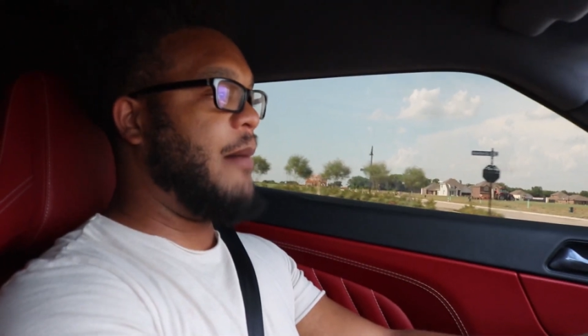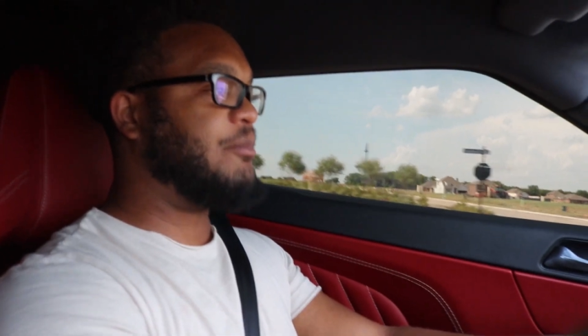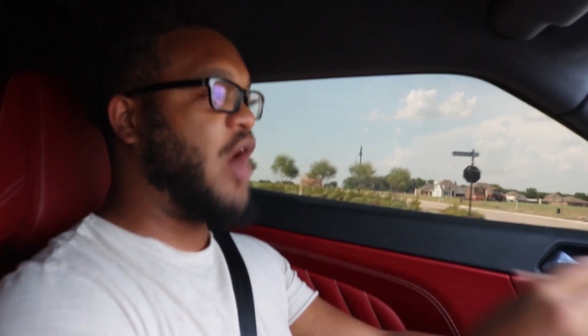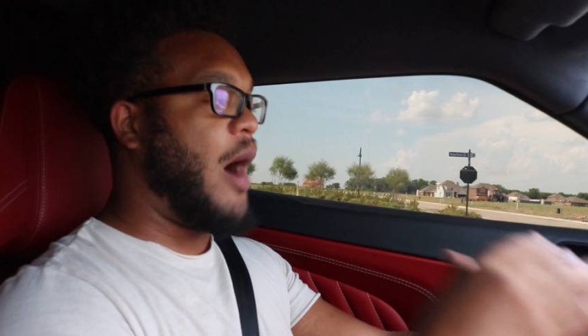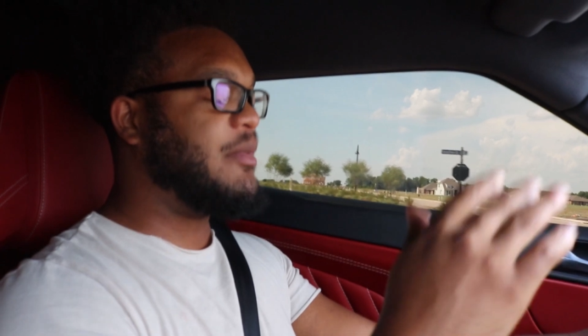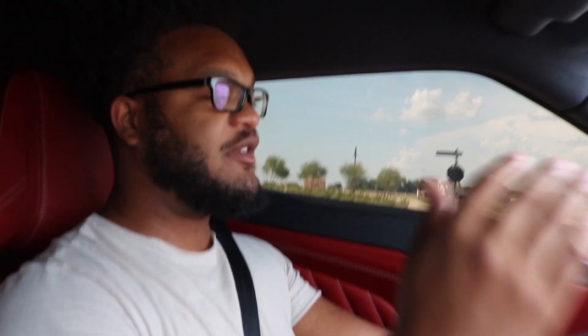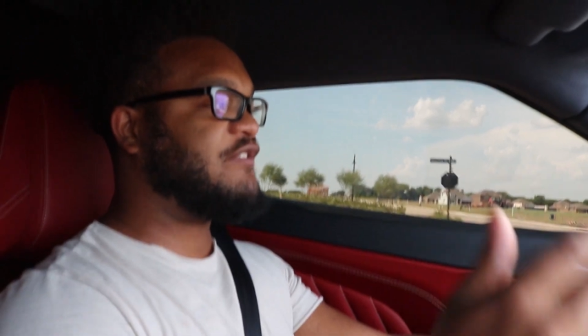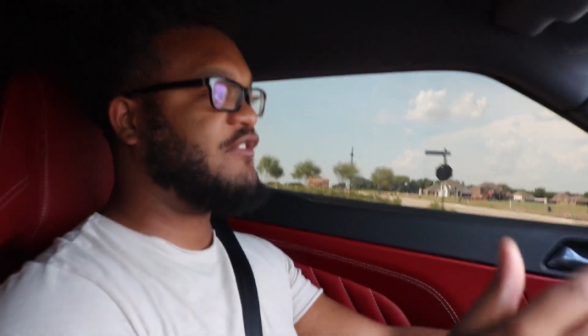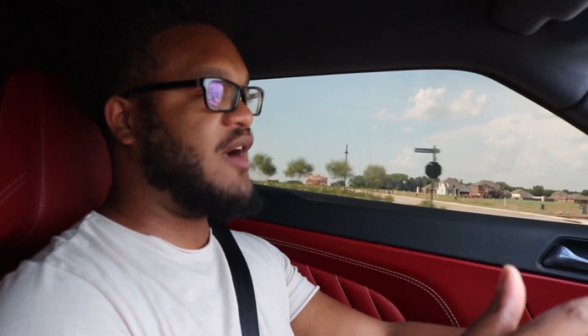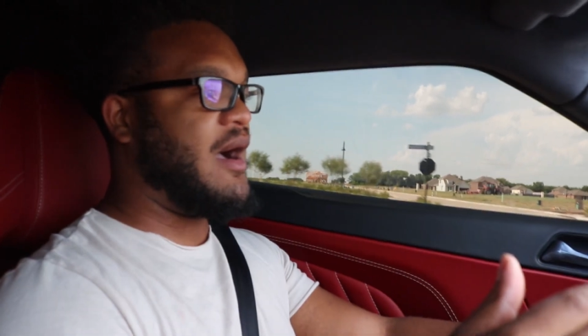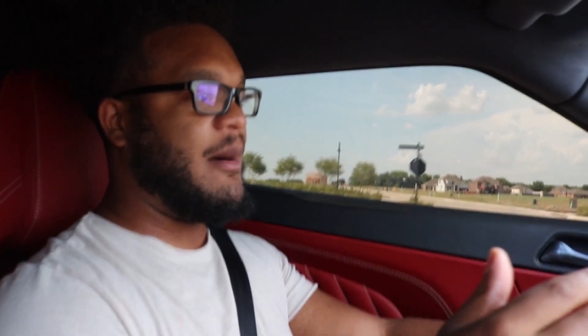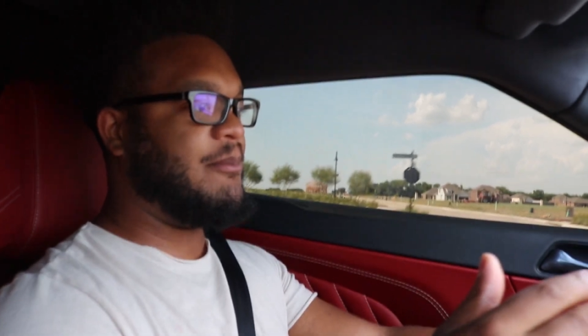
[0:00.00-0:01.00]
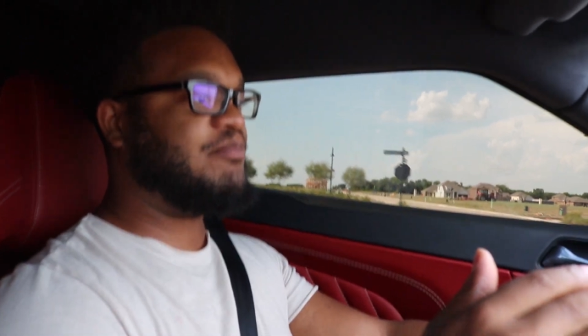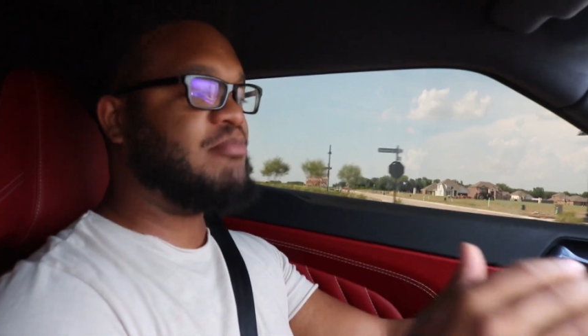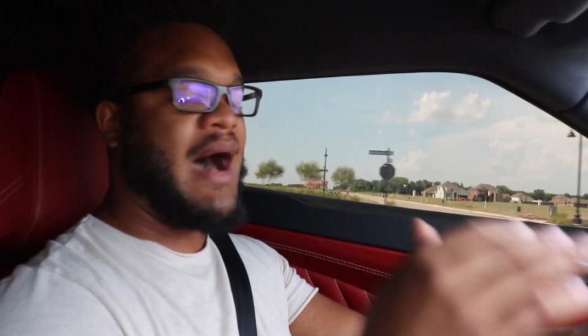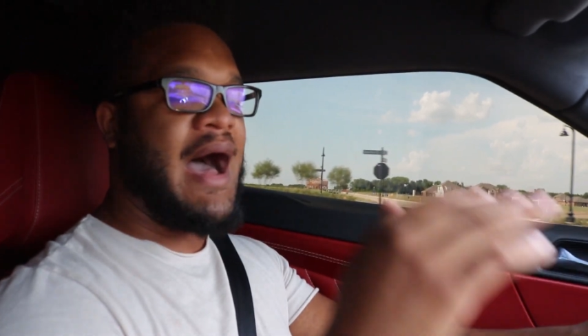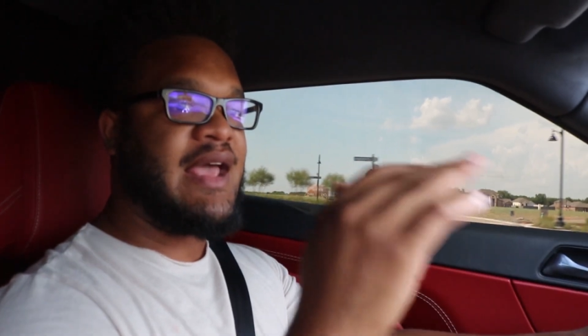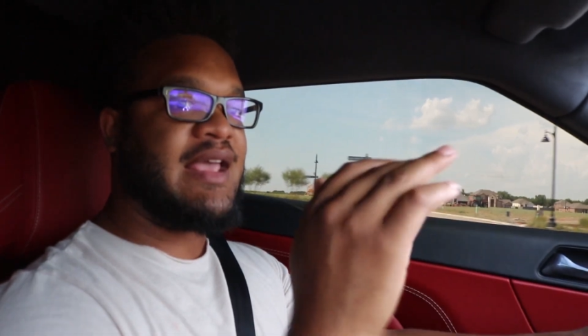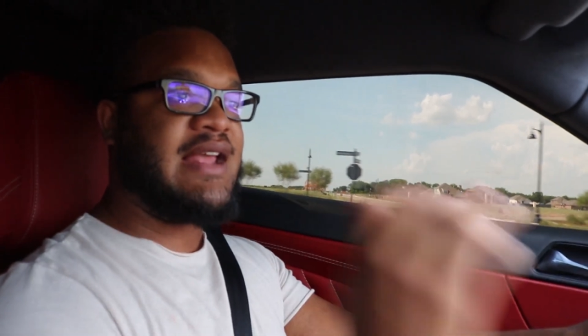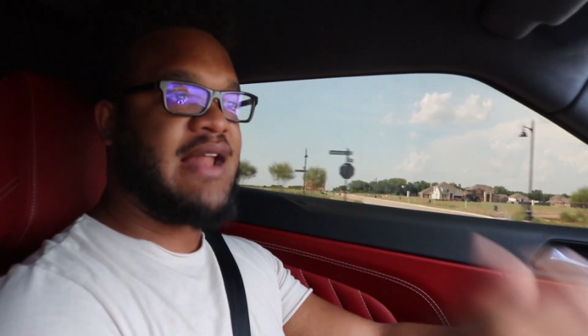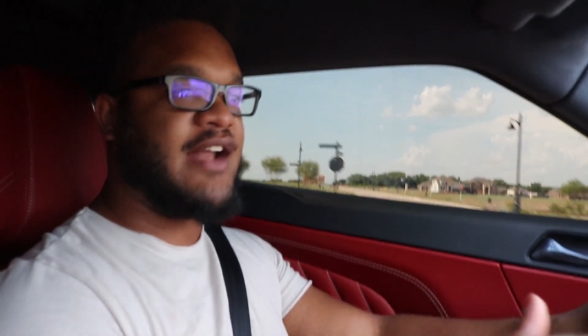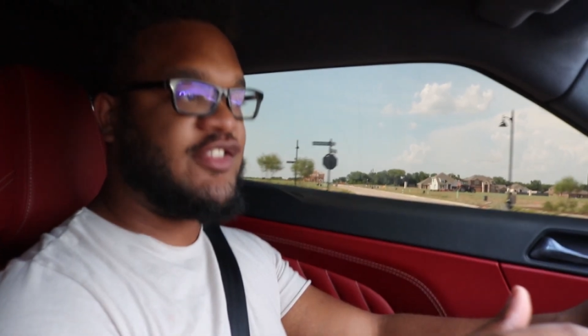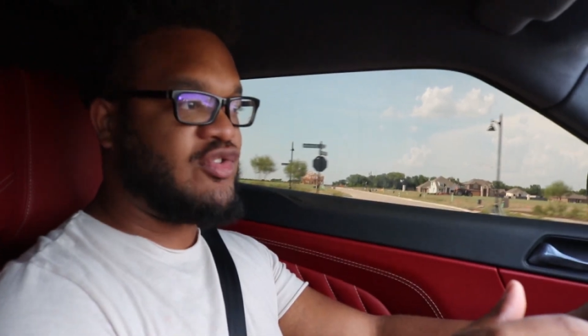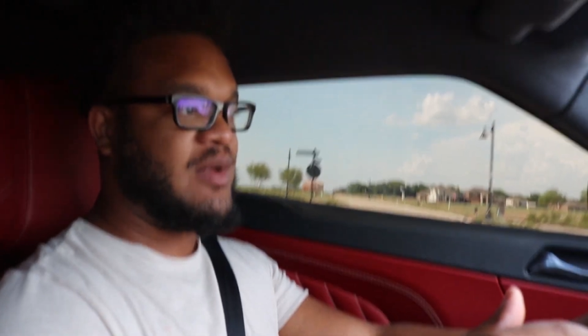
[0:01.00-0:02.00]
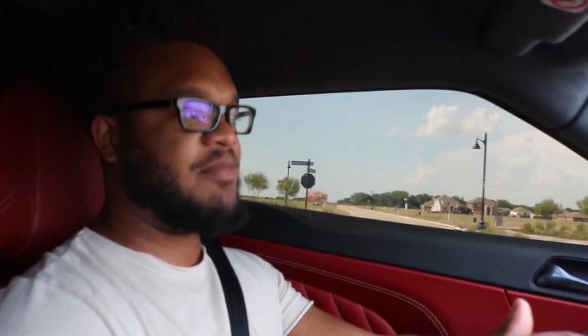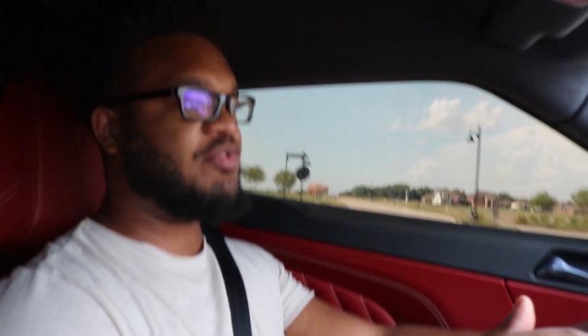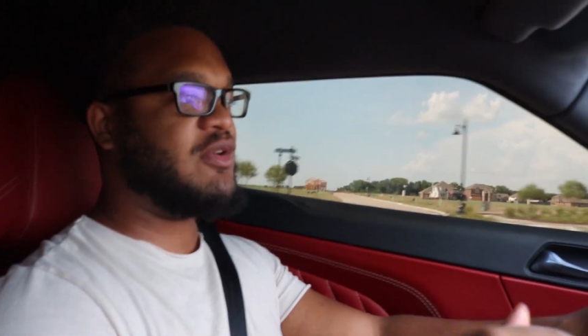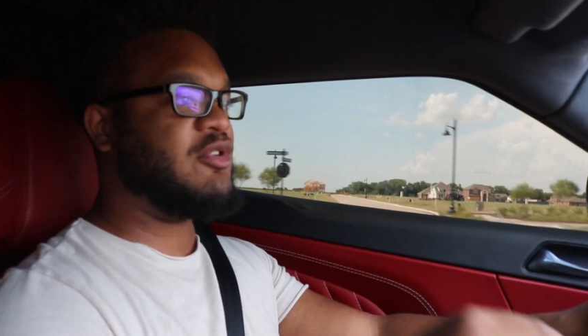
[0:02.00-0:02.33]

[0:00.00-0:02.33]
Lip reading: Coming from my E92 M3,